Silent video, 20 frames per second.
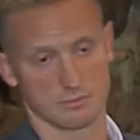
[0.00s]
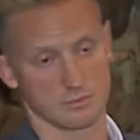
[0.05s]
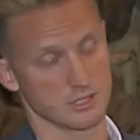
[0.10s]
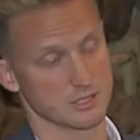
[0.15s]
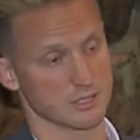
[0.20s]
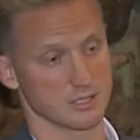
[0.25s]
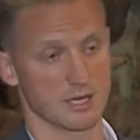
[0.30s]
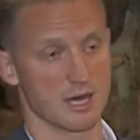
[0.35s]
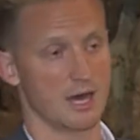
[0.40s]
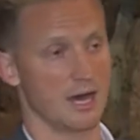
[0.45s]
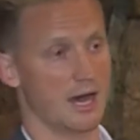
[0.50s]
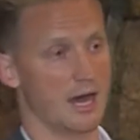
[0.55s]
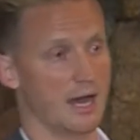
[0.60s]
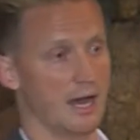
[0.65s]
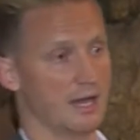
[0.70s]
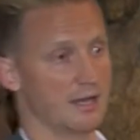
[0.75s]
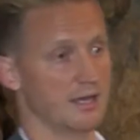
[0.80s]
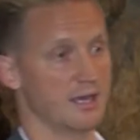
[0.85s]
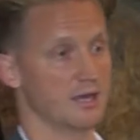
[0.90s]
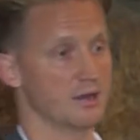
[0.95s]
Listen,
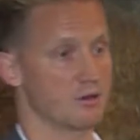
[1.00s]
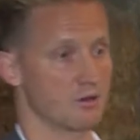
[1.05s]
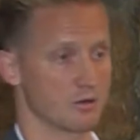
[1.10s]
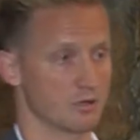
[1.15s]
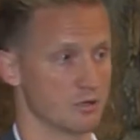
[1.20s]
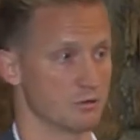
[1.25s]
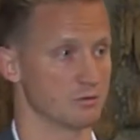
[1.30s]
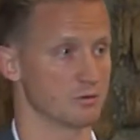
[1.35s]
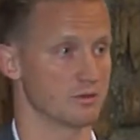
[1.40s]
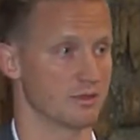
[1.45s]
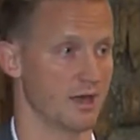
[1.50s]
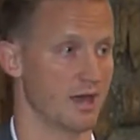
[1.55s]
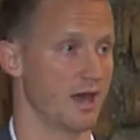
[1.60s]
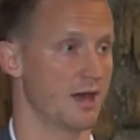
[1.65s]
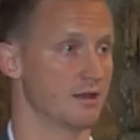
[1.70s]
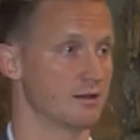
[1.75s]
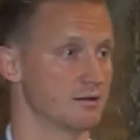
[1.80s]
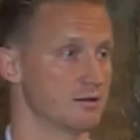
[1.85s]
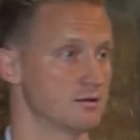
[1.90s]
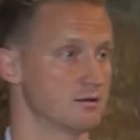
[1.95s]
I can't argue with
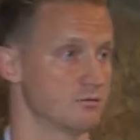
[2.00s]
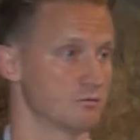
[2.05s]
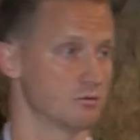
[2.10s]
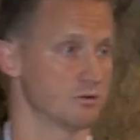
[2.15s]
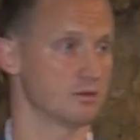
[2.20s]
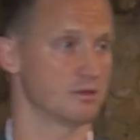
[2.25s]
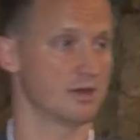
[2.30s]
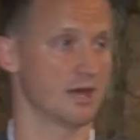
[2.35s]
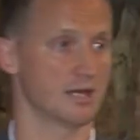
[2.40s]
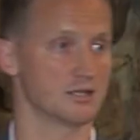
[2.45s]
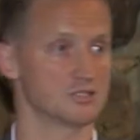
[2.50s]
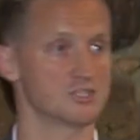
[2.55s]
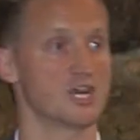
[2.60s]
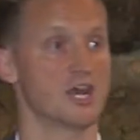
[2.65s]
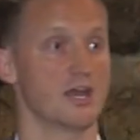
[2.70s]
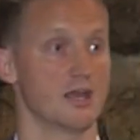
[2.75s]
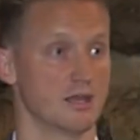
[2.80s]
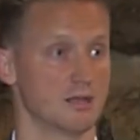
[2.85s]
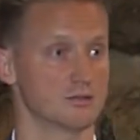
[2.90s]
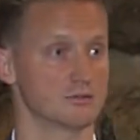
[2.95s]
that
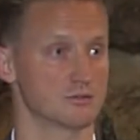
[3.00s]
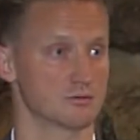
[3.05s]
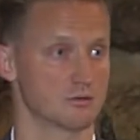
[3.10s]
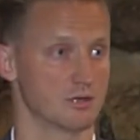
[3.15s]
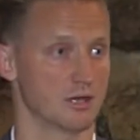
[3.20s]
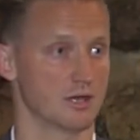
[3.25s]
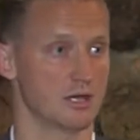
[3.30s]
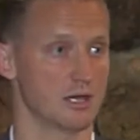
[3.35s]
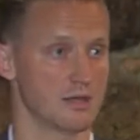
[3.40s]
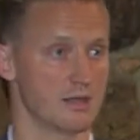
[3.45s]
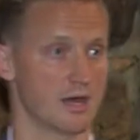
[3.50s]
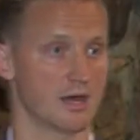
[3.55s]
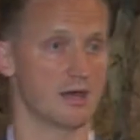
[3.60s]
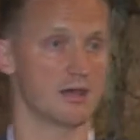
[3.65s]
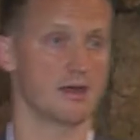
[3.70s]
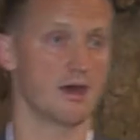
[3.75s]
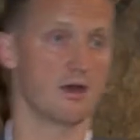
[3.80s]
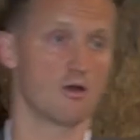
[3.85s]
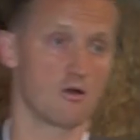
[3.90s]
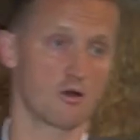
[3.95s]
change, okay? And
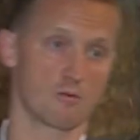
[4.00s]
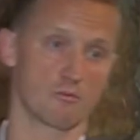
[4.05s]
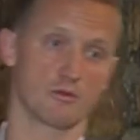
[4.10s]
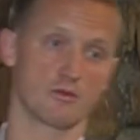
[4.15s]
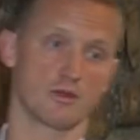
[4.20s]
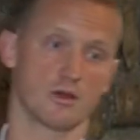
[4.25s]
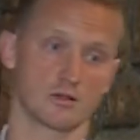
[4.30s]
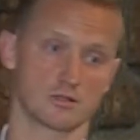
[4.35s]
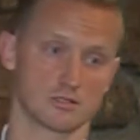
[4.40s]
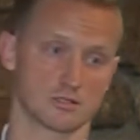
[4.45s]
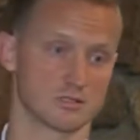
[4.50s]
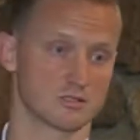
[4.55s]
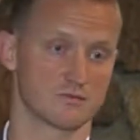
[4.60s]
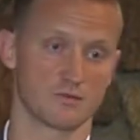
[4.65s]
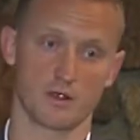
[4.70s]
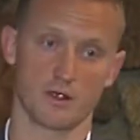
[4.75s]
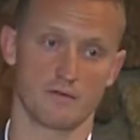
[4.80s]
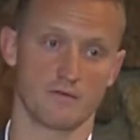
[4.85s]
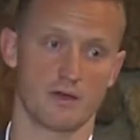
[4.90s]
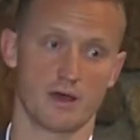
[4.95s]
that harm reduction is
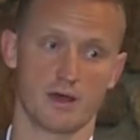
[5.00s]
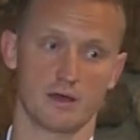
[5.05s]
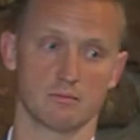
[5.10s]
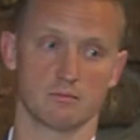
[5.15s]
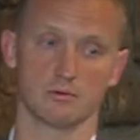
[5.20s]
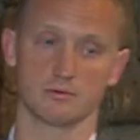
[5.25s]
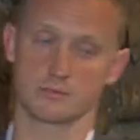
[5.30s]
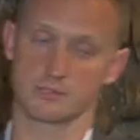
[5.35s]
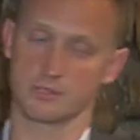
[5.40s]
very valuable.